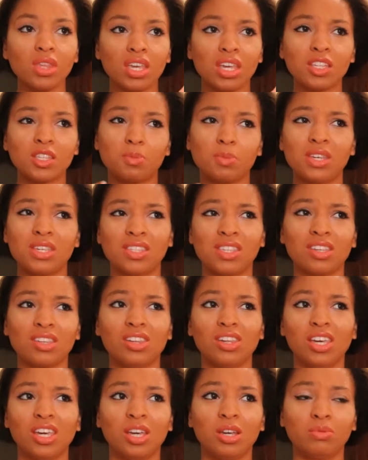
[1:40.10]
it's
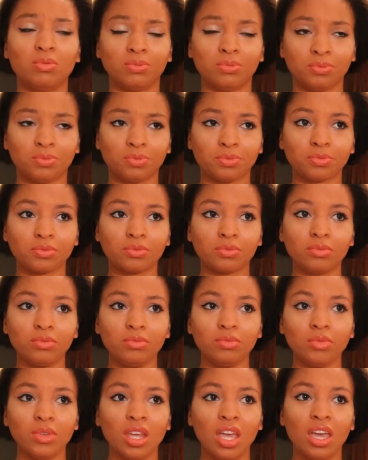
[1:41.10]
basically,
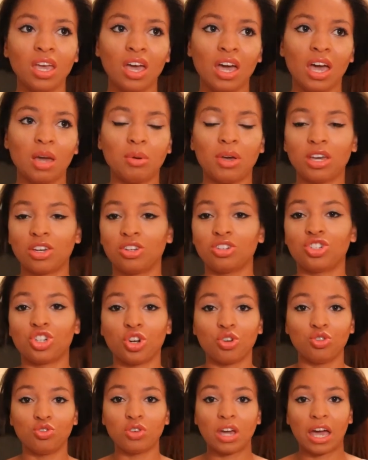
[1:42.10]
I mean, I could
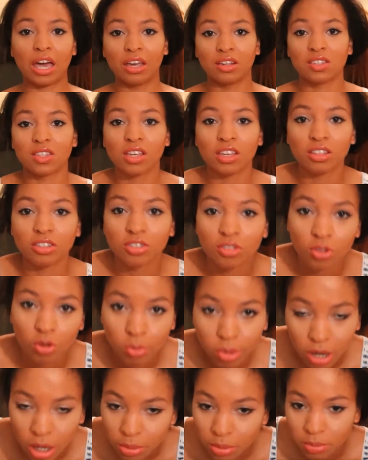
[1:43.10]
show you guys, it's
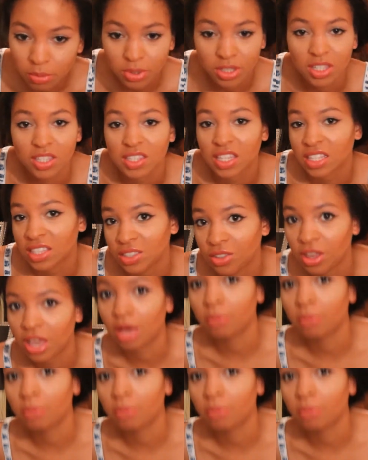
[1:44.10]
no problem because I still